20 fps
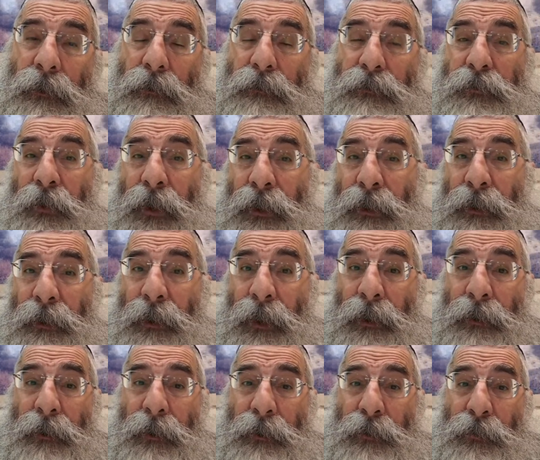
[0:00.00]
Friday
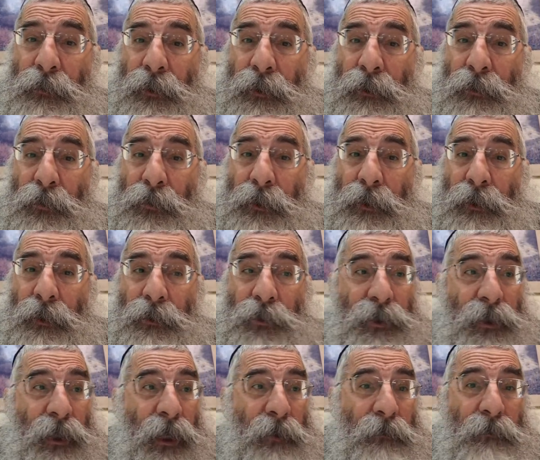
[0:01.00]
night, as we were doing
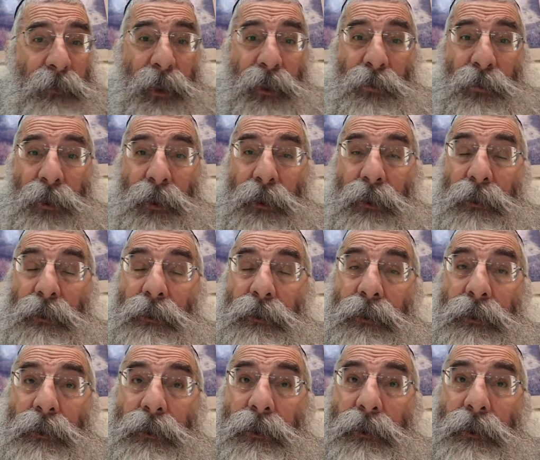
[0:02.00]
Shnayim Mikra.
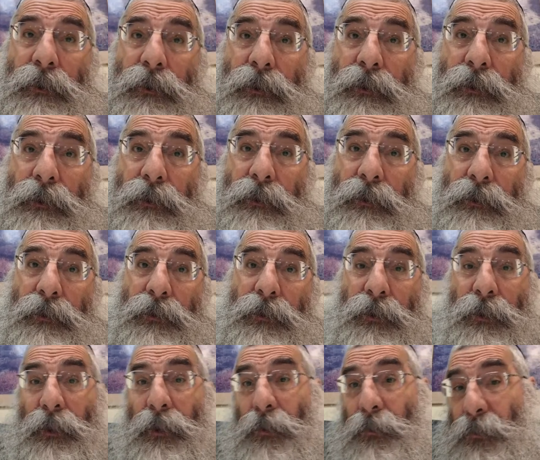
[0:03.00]

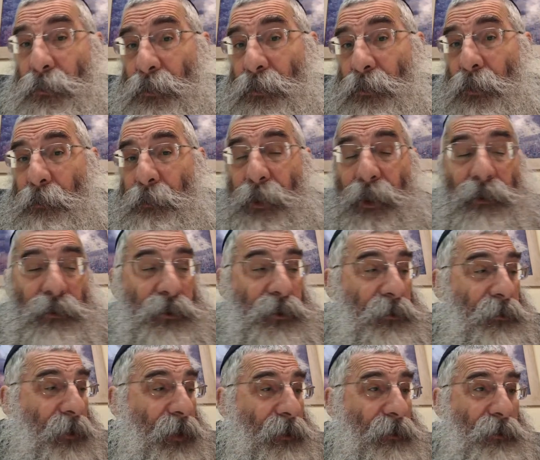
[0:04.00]
So you go through the whole parsha,
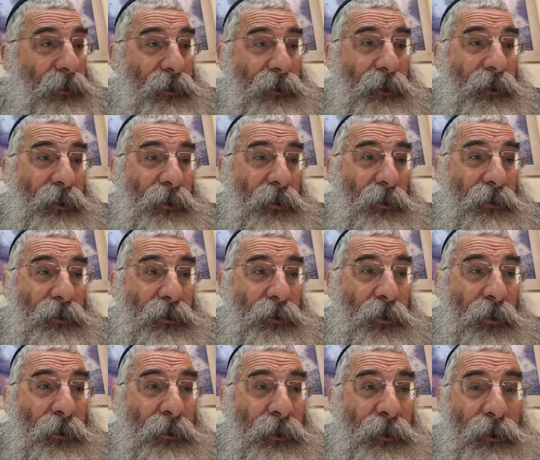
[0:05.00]
right? So you see the whole
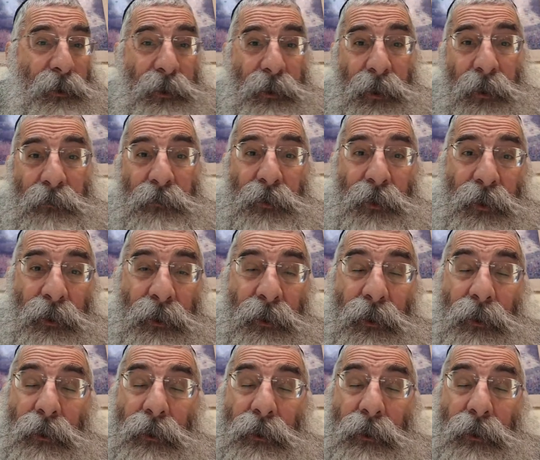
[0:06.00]
story, you see everything.